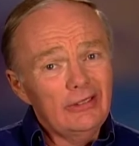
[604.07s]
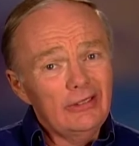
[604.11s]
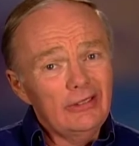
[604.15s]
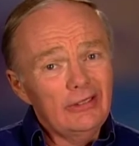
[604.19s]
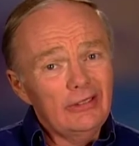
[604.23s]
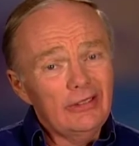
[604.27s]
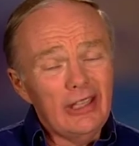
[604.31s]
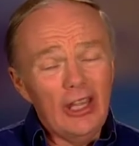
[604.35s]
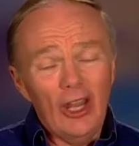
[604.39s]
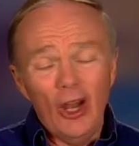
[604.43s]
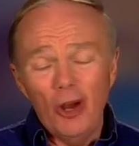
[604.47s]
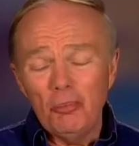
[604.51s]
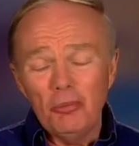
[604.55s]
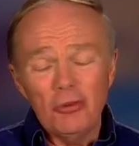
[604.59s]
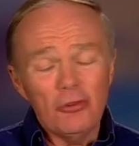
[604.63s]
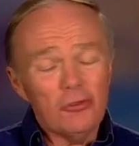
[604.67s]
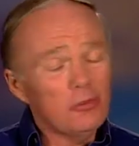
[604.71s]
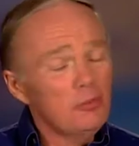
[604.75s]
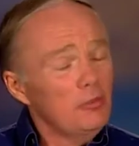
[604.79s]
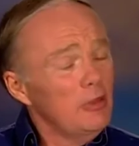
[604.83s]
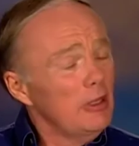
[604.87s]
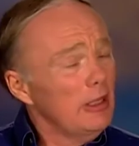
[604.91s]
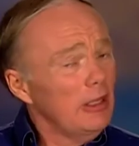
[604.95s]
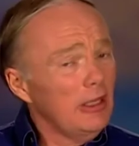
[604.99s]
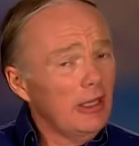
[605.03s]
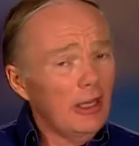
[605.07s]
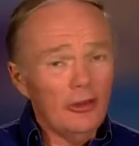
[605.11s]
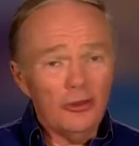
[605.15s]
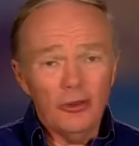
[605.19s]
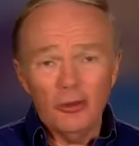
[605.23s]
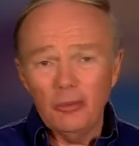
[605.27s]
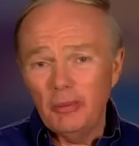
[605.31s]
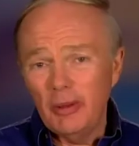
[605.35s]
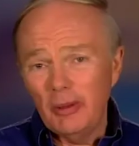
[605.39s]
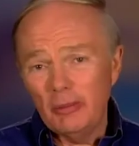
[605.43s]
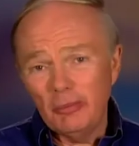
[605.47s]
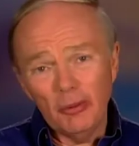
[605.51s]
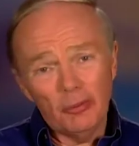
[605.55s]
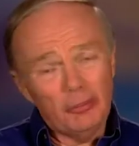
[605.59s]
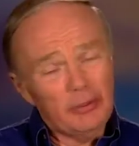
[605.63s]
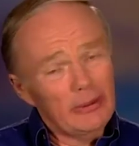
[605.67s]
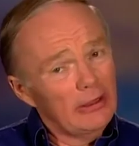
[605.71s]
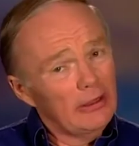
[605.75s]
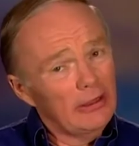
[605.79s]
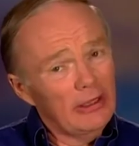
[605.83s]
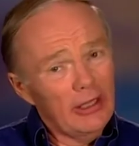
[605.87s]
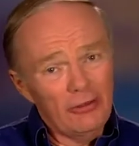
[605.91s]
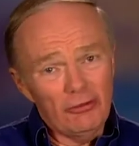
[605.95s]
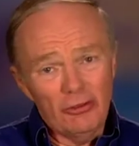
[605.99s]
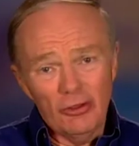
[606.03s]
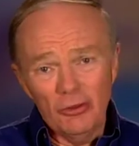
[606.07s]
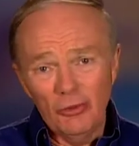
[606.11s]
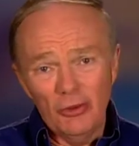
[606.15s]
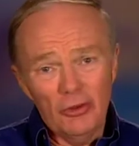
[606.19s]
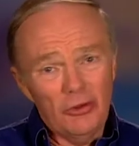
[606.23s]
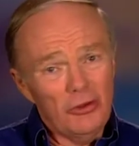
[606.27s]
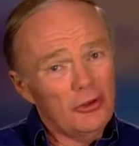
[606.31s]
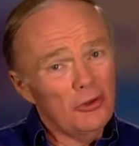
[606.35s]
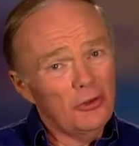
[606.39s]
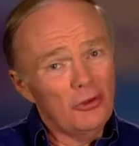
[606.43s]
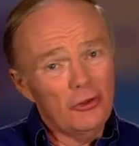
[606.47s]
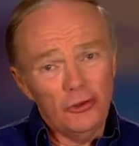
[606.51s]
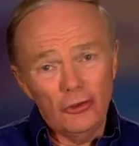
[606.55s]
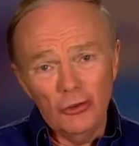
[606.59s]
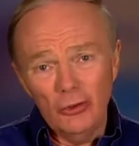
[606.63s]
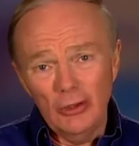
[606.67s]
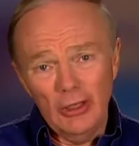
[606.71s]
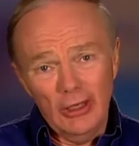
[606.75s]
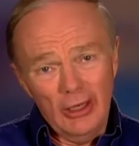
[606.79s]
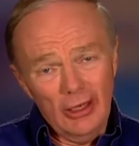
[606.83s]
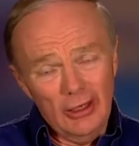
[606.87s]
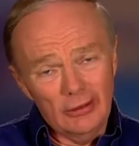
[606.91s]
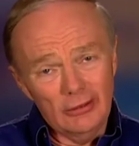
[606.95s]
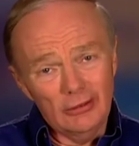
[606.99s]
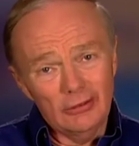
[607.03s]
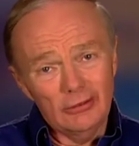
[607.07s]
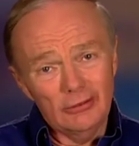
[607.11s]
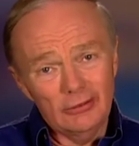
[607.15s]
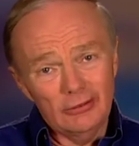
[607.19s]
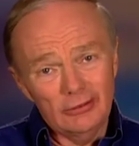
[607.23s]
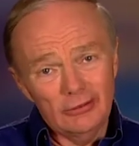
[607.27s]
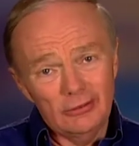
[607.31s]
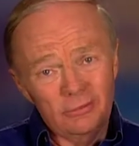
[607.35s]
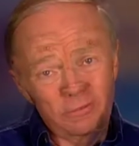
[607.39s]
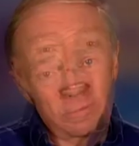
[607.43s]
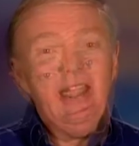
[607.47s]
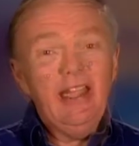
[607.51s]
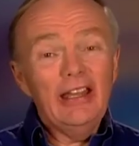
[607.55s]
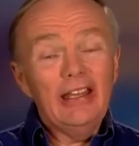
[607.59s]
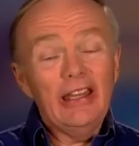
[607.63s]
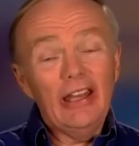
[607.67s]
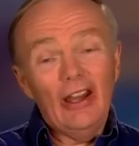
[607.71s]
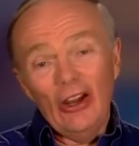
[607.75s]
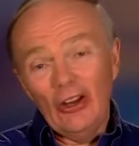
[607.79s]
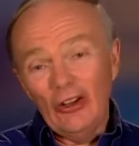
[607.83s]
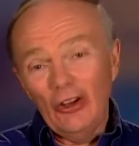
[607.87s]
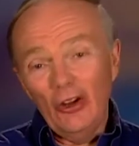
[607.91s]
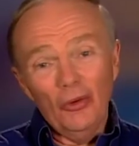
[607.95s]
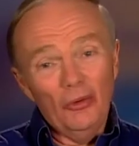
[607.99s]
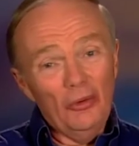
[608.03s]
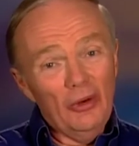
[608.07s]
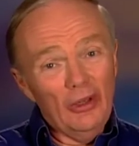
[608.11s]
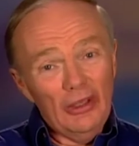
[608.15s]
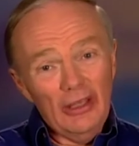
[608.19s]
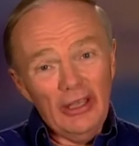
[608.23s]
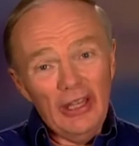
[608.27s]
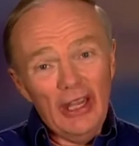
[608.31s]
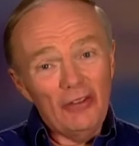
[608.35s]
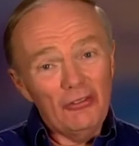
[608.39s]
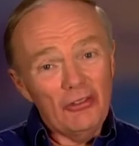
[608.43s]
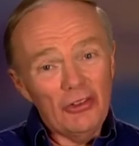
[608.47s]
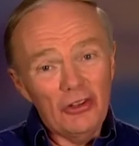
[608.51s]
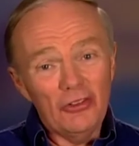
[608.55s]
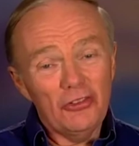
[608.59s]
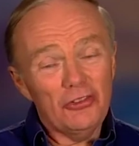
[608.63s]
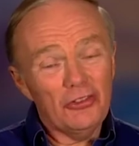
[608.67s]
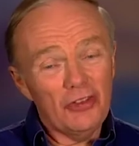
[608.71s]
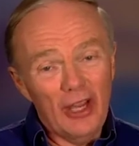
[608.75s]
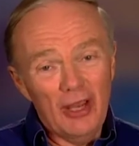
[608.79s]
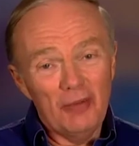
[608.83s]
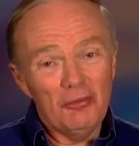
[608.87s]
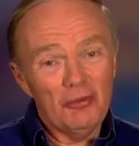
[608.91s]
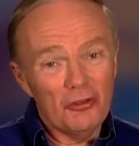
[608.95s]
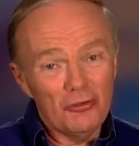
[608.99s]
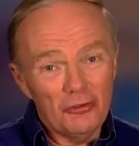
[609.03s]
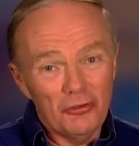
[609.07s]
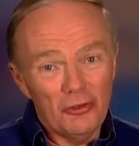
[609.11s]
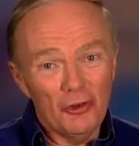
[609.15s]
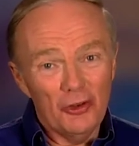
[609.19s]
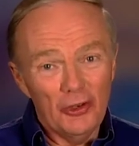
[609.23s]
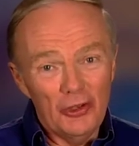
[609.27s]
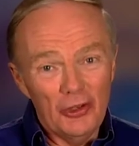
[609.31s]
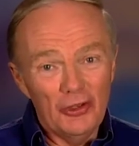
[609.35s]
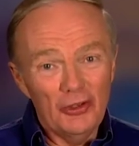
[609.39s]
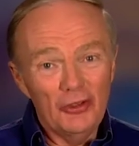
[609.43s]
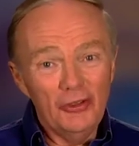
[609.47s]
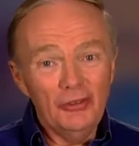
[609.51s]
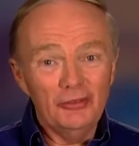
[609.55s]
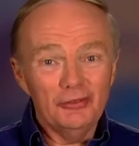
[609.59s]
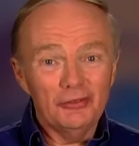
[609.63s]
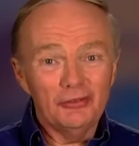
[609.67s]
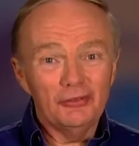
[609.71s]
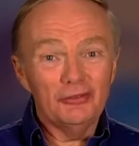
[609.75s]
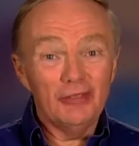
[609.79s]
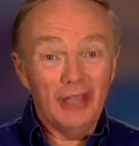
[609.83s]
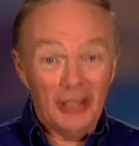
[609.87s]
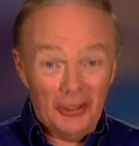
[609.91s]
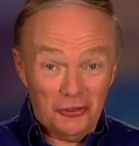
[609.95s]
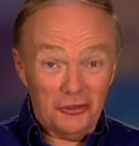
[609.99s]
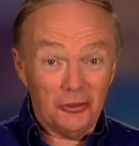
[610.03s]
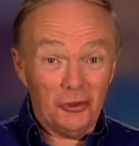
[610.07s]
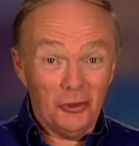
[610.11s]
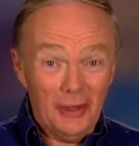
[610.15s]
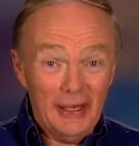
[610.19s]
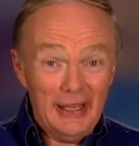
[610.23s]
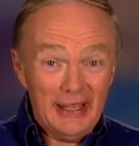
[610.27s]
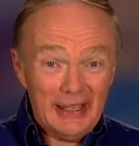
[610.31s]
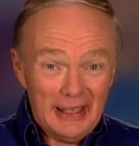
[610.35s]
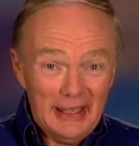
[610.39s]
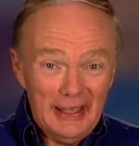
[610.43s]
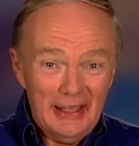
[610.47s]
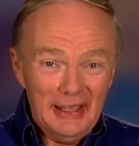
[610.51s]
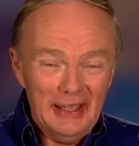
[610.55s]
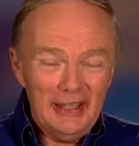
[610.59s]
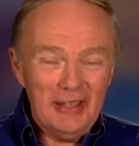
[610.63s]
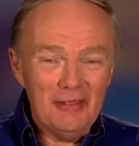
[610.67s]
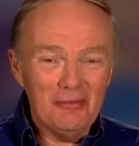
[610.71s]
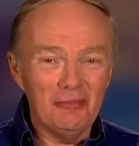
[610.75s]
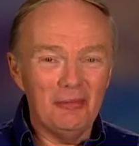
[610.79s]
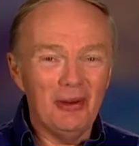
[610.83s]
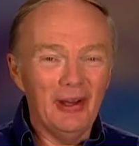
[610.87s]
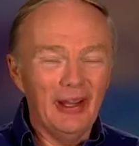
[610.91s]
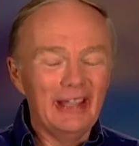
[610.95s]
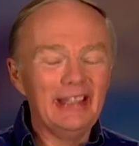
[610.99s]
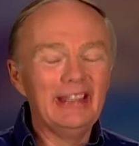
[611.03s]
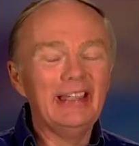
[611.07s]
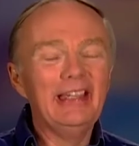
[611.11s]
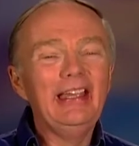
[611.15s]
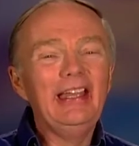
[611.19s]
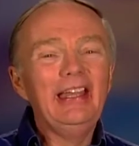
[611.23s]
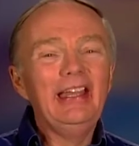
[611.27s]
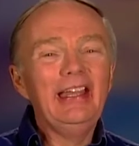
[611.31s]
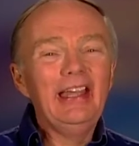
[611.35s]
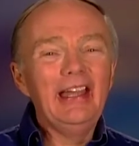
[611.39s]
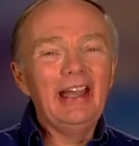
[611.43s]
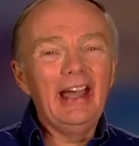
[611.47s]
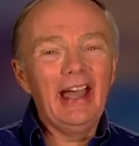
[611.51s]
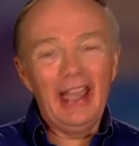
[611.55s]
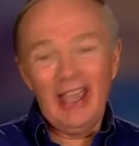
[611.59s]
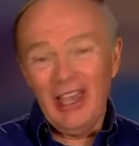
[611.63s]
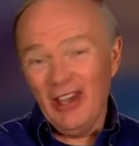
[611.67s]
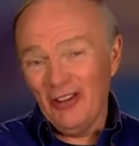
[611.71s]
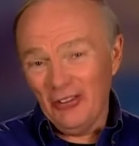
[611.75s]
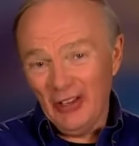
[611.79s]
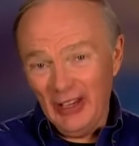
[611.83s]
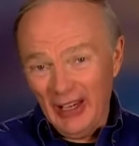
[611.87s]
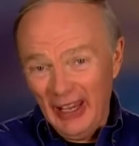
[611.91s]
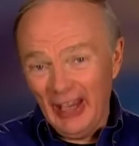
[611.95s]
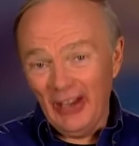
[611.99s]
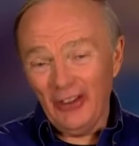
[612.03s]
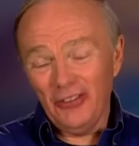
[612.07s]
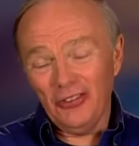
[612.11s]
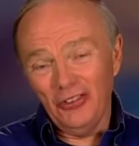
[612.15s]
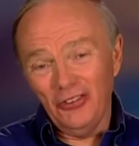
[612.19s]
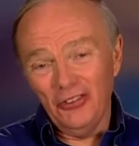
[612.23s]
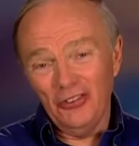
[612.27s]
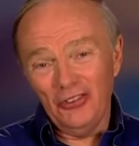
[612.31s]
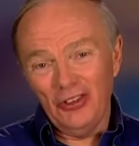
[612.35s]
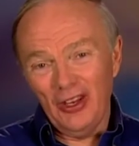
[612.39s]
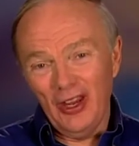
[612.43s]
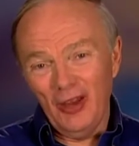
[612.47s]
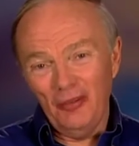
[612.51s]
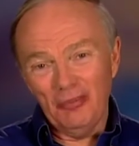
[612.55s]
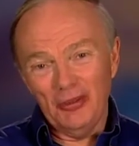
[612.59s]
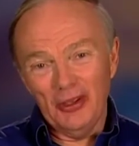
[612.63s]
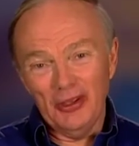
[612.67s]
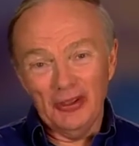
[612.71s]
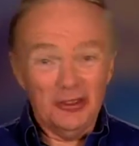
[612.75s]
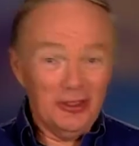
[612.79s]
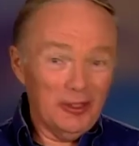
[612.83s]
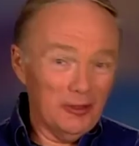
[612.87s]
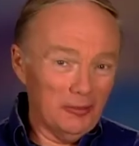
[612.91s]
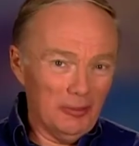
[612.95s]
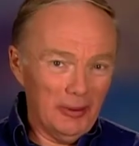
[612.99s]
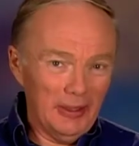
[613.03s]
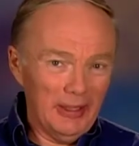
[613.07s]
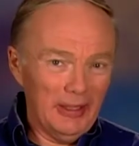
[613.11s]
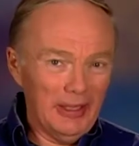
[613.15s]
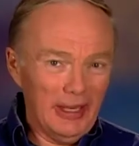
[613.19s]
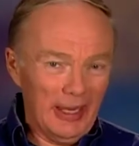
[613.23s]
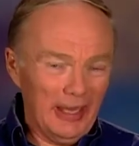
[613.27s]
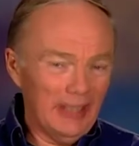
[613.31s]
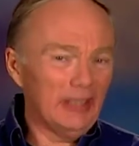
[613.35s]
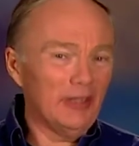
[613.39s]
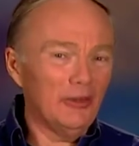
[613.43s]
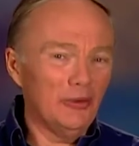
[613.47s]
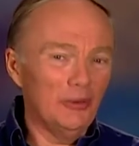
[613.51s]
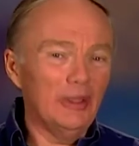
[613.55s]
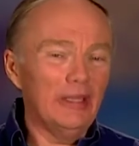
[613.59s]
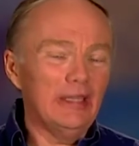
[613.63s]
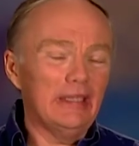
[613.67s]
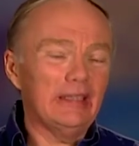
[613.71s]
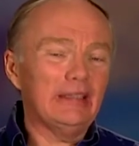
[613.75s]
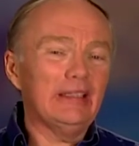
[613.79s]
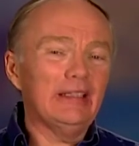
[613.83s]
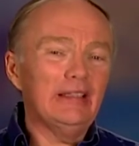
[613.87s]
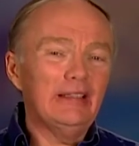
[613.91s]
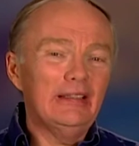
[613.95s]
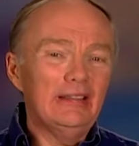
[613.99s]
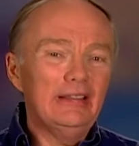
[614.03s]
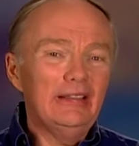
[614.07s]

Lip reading: to help as many other people be in heaven with you as you can. Now, I don't really have an assignment for you next week, but I have an action step that could be any week.